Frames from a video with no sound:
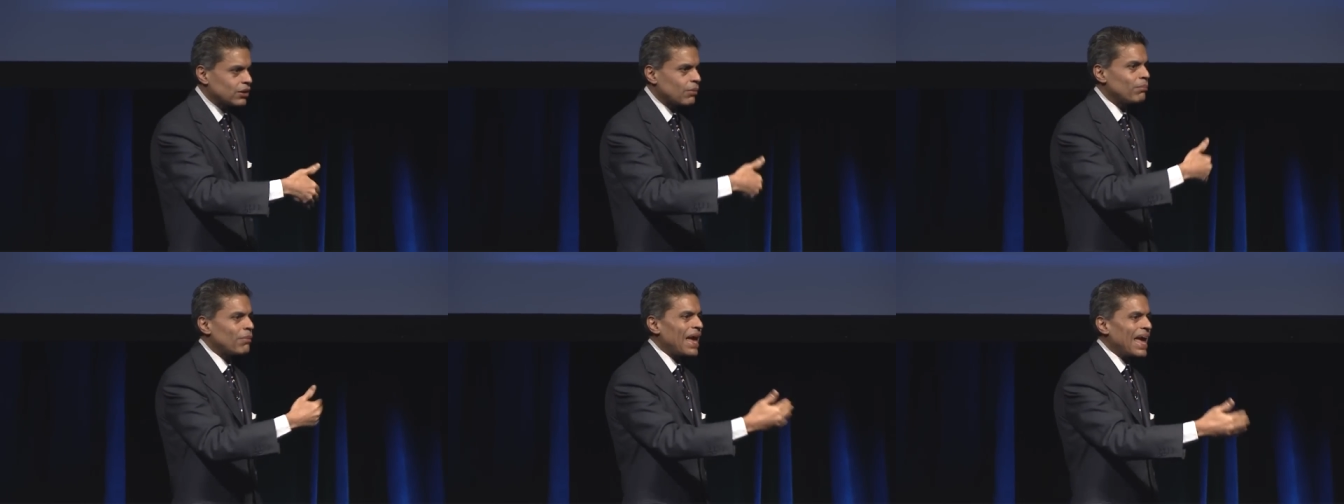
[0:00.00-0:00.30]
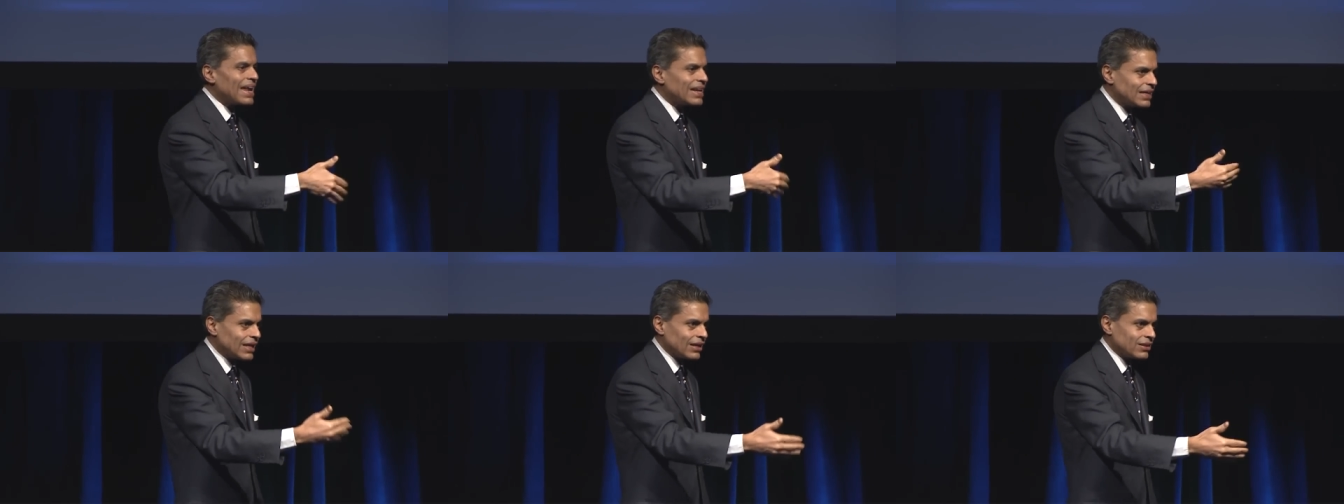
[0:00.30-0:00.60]

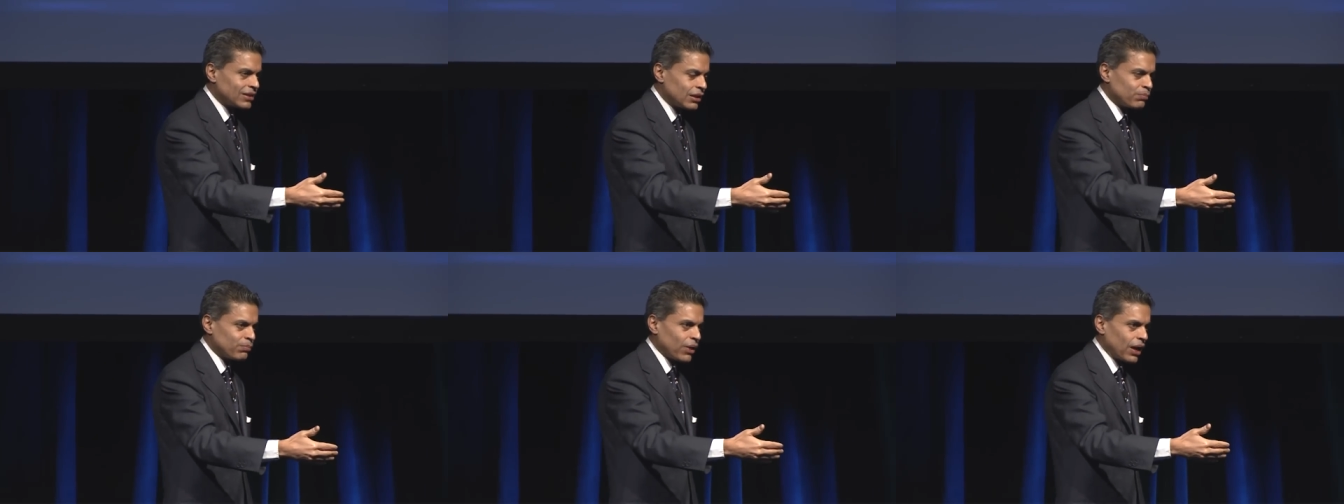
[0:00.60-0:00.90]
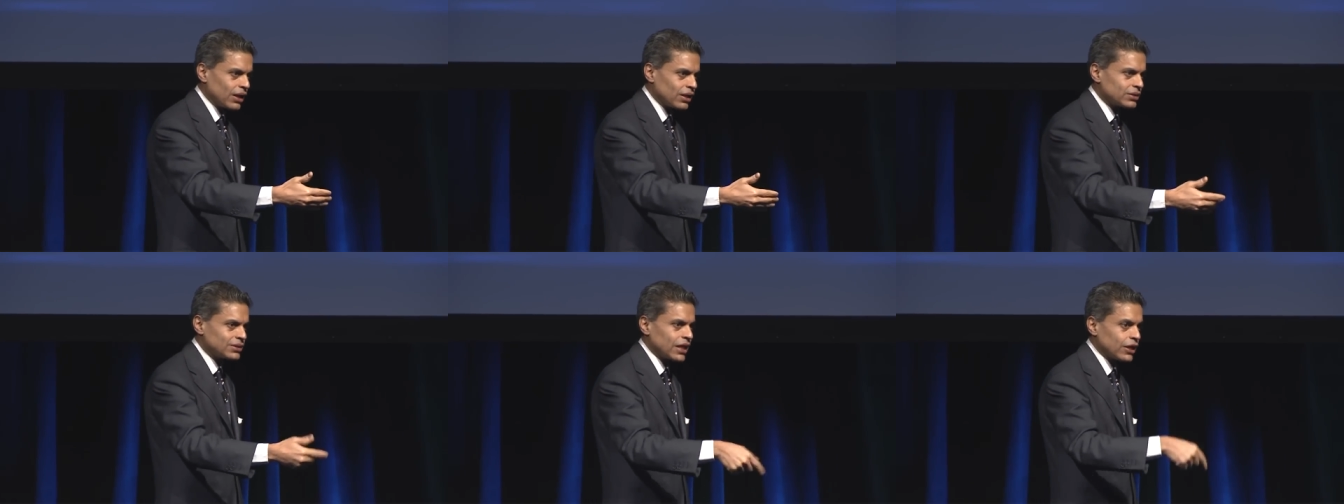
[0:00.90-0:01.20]
mandate that
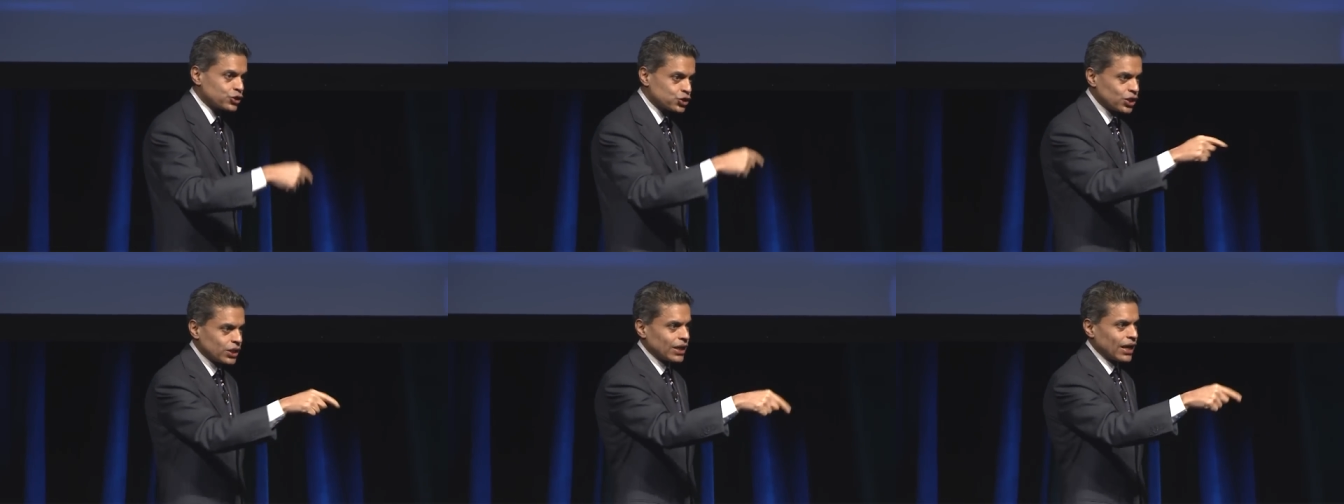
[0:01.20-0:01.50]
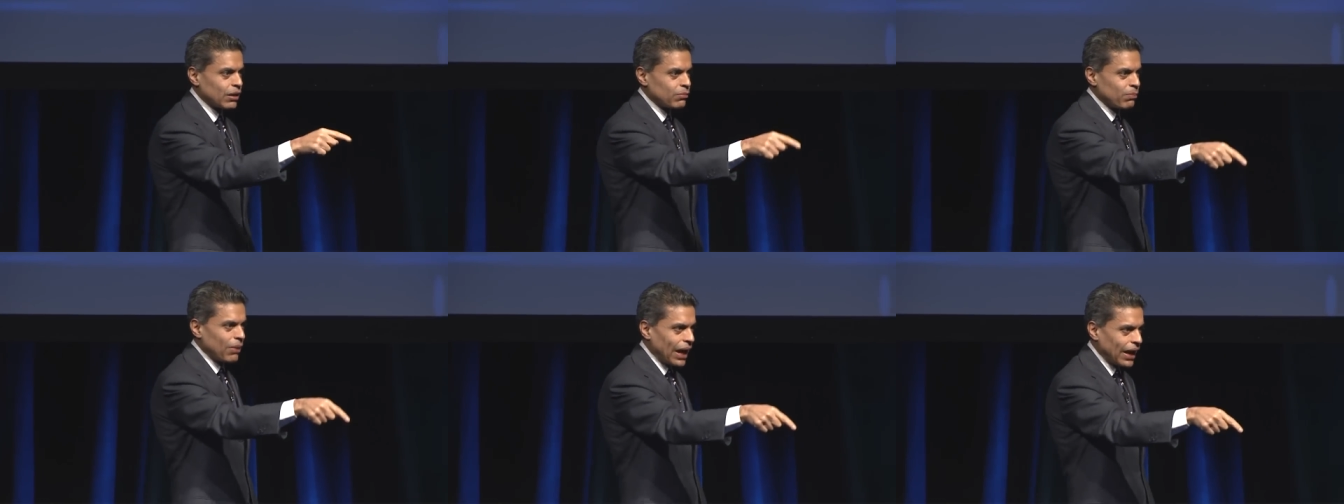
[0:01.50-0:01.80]
pilots actually
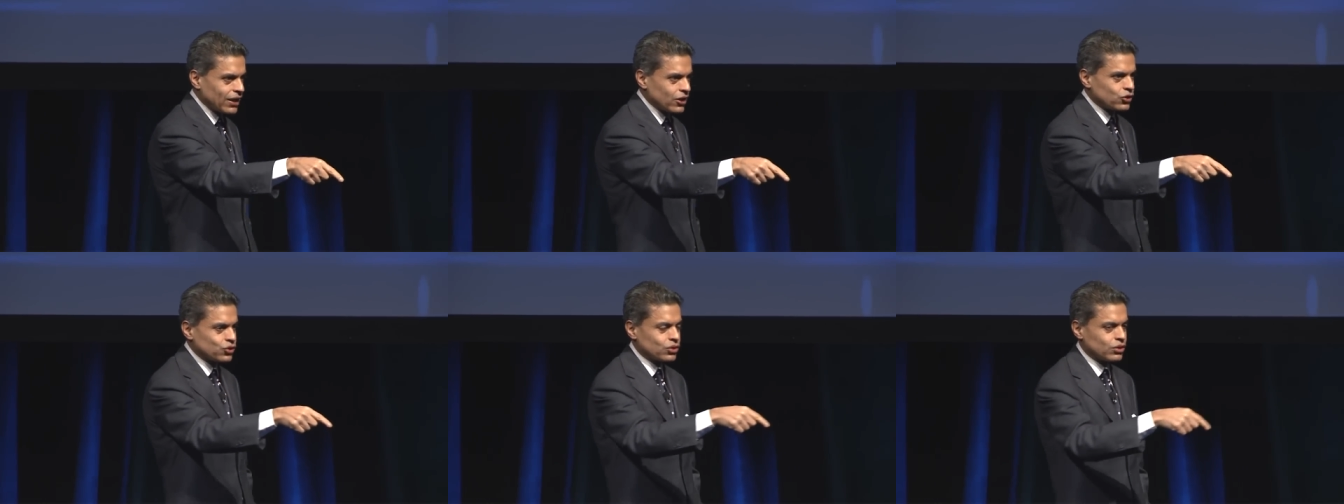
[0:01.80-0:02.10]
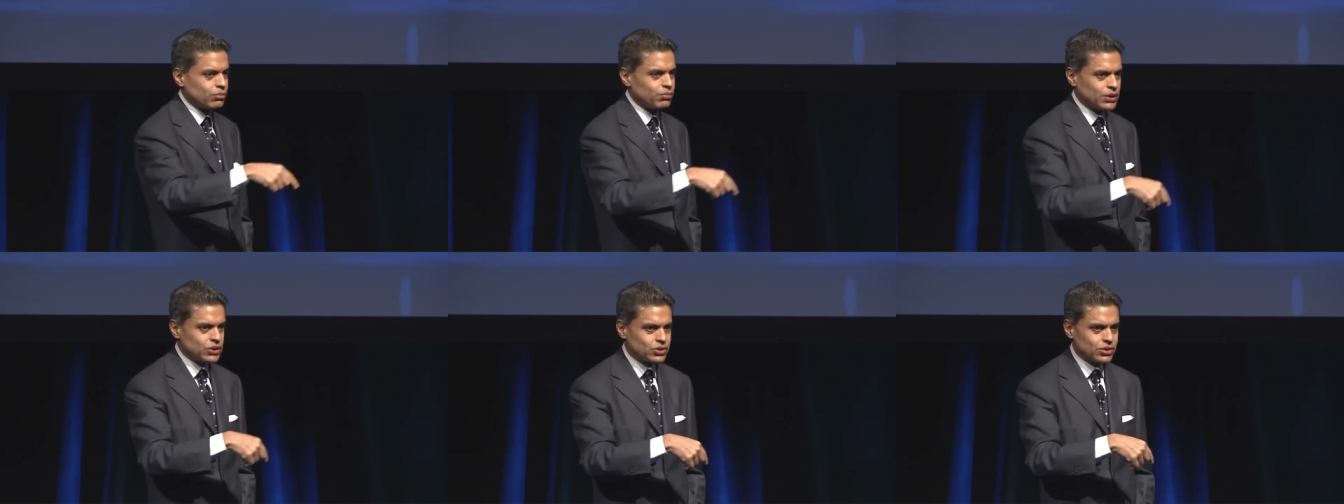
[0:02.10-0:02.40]
get back into the
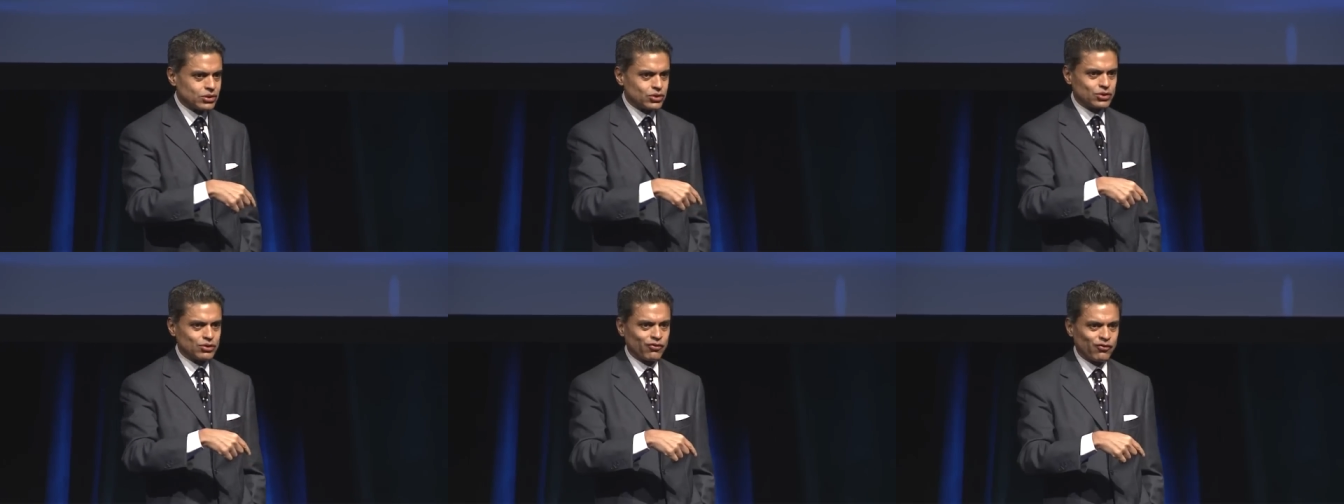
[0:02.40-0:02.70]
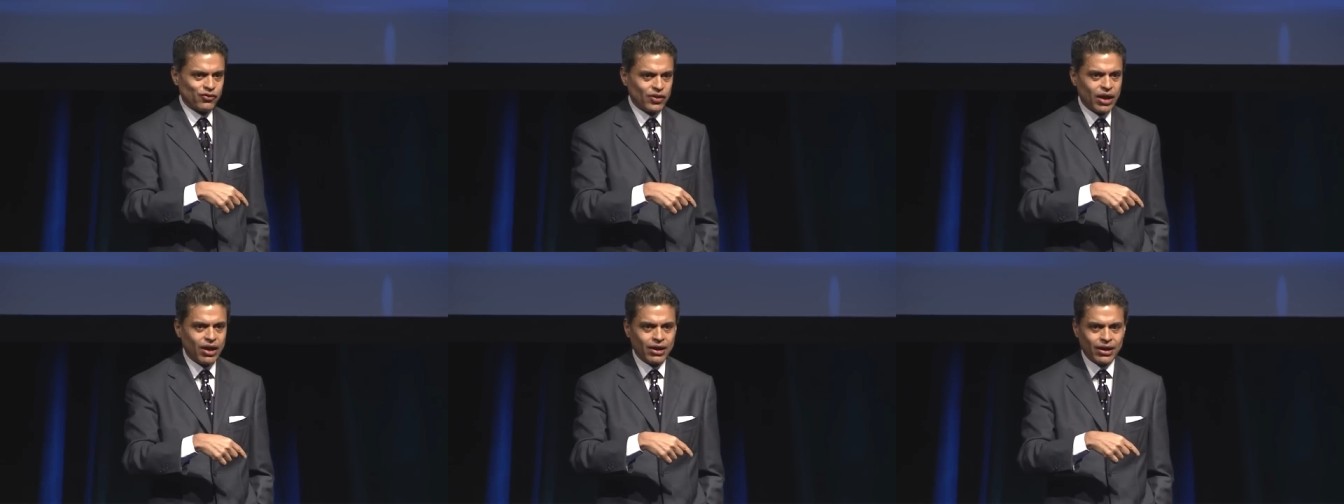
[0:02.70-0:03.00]
business of
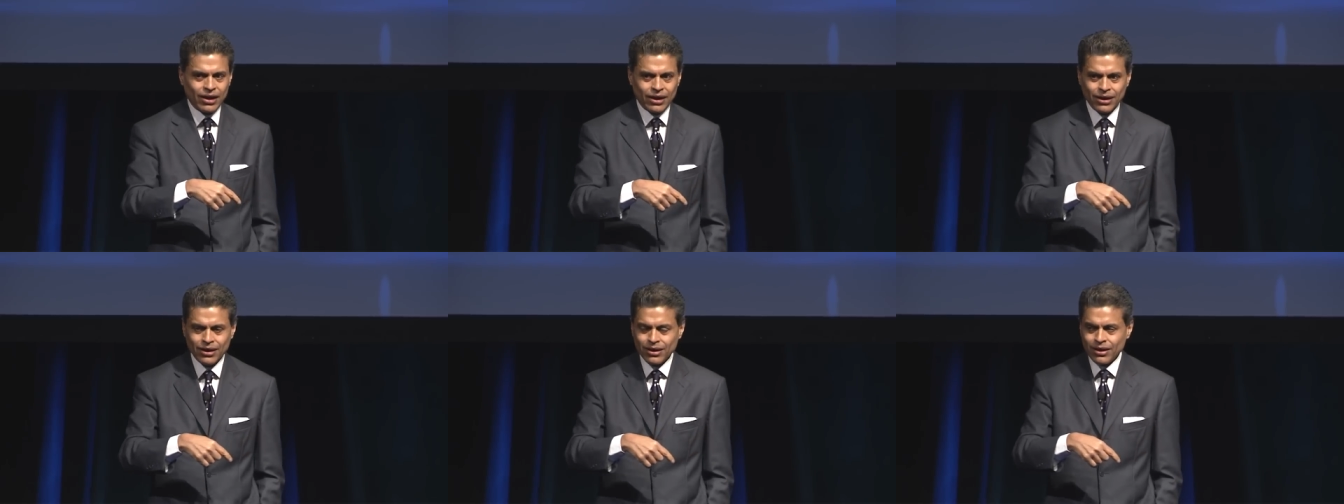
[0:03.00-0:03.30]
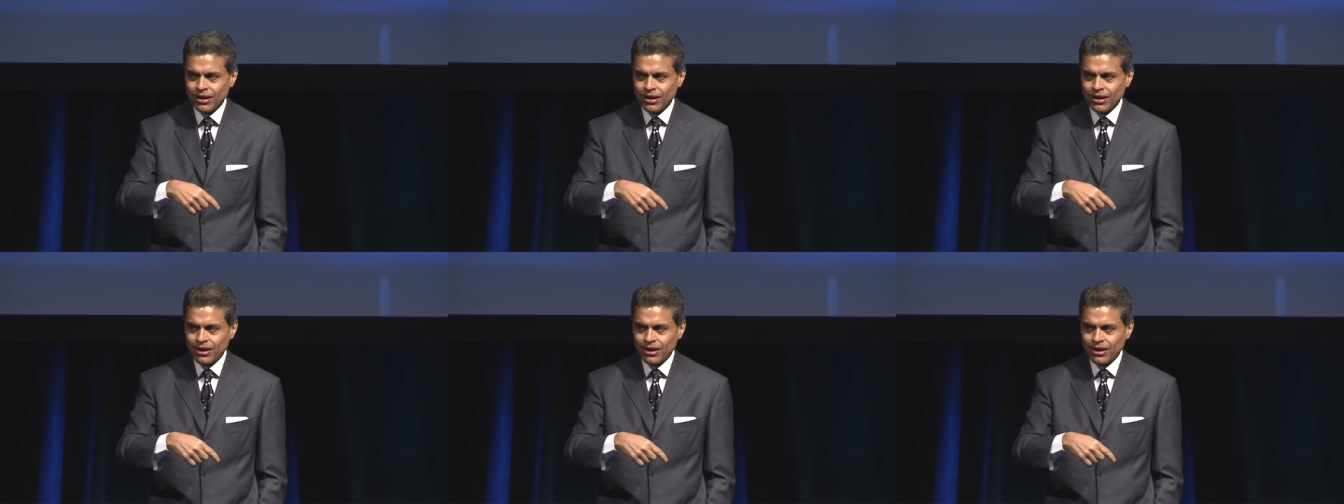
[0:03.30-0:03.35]
flying